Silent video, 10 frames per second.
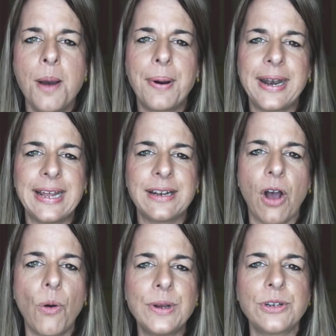but it
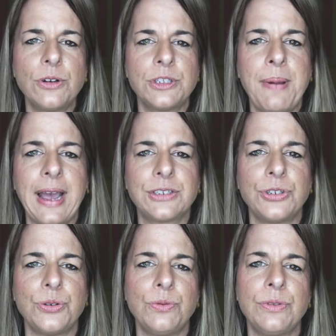always goes back
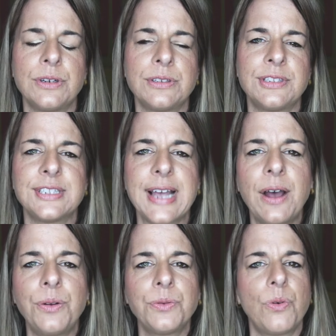to the
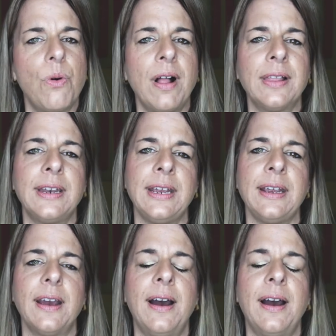sound quality.